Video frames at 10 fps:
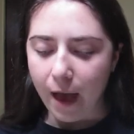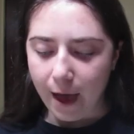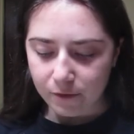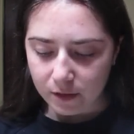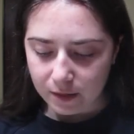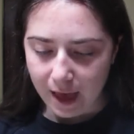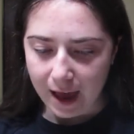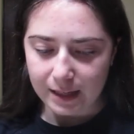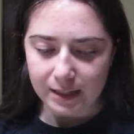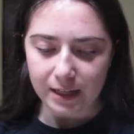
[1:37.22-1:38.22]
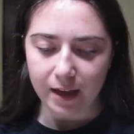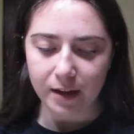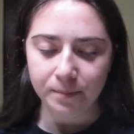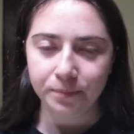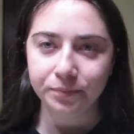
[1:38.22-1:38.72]
After that is
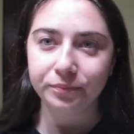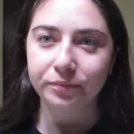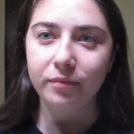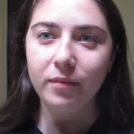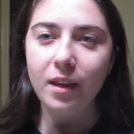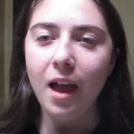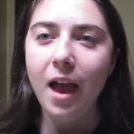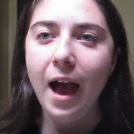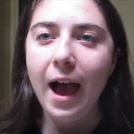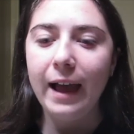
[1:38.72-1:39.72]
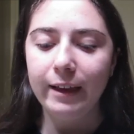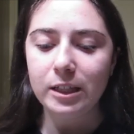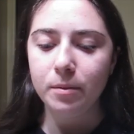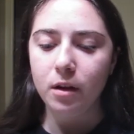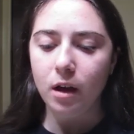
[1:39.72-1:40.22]
done, I like
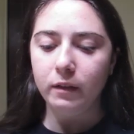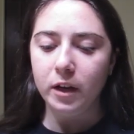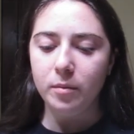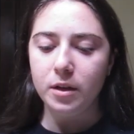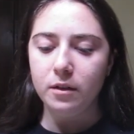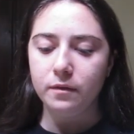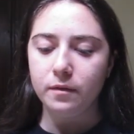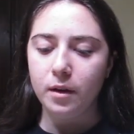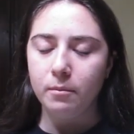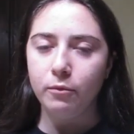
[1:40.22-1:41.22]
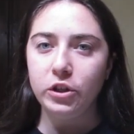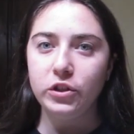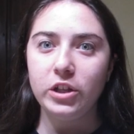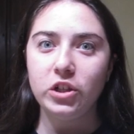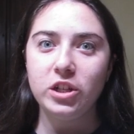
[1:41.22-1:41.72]
to put a little bit of
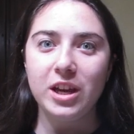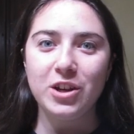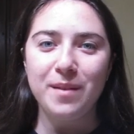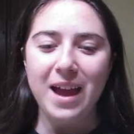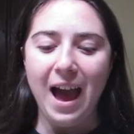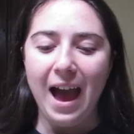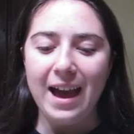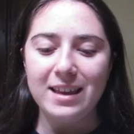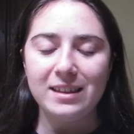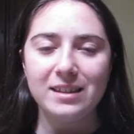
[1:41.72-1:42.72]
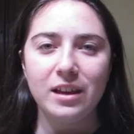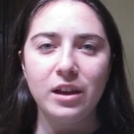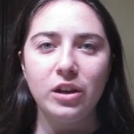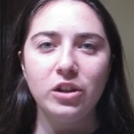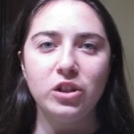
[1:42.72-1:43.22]
moisturizer just under my eyes
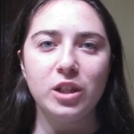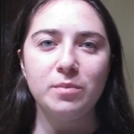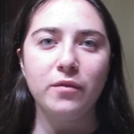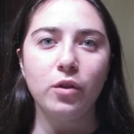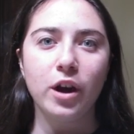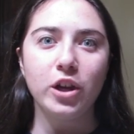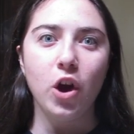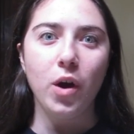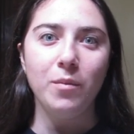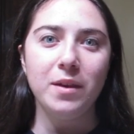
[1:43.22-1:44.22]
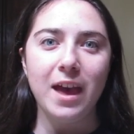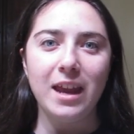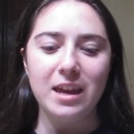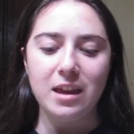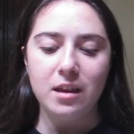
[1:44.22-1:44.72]
just before I go in with
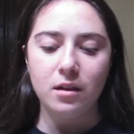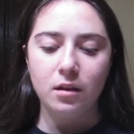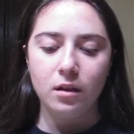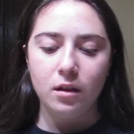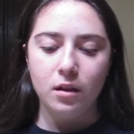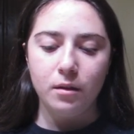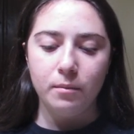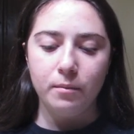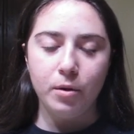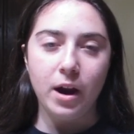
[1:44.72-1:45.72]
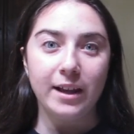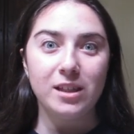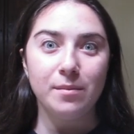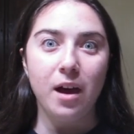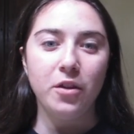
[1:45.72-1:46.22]
any
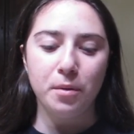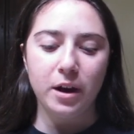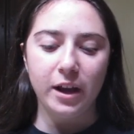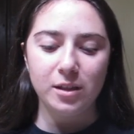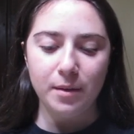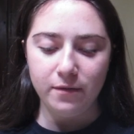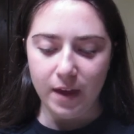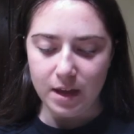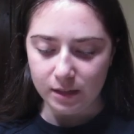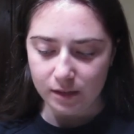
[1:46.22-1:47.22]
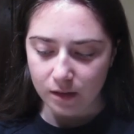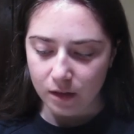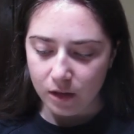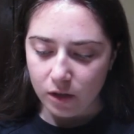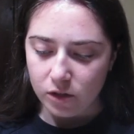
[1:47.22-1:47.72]
other products on my face.
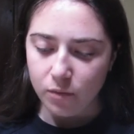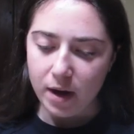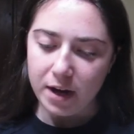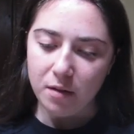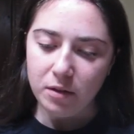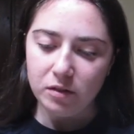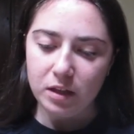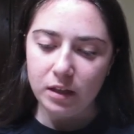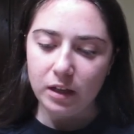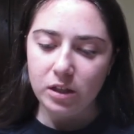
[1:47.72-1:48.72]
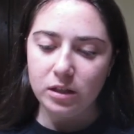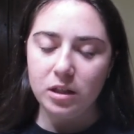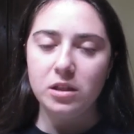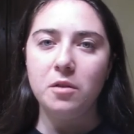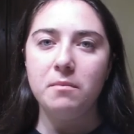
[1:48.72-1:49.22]
So right now I'm using just
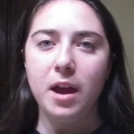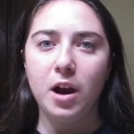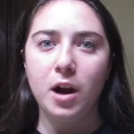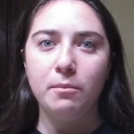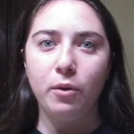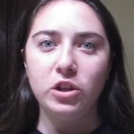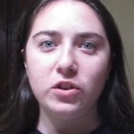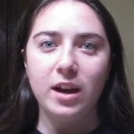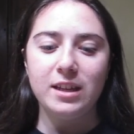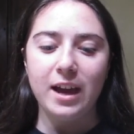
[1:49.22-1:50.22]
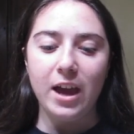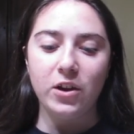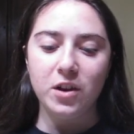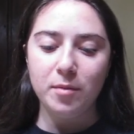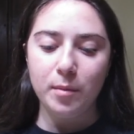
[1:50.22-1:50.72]
this La Mer moisturizing
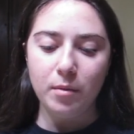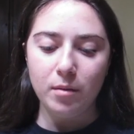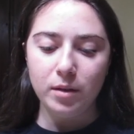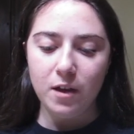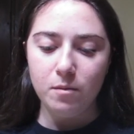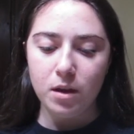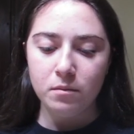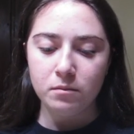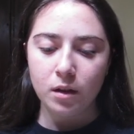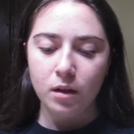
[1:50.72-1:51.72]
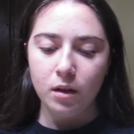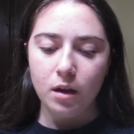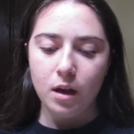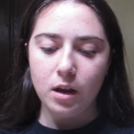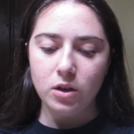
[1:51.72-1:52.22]
eye cream that my mom gave me,
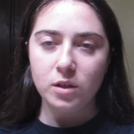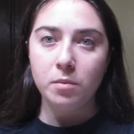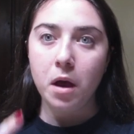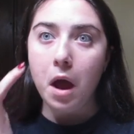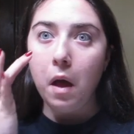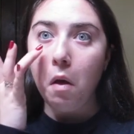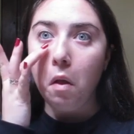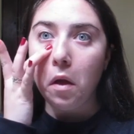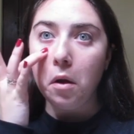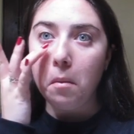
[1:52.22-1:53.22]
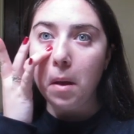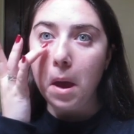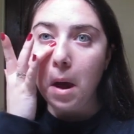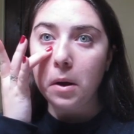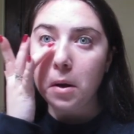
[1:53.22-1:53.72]
and I just put a little
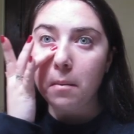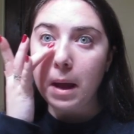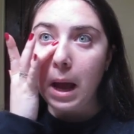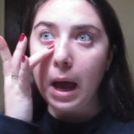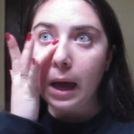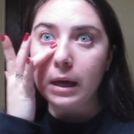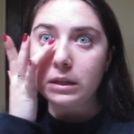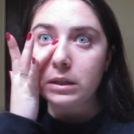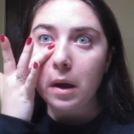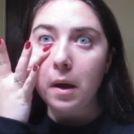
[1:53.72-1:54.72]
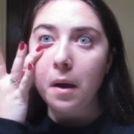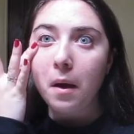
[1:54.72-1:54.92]
bit under my eyes.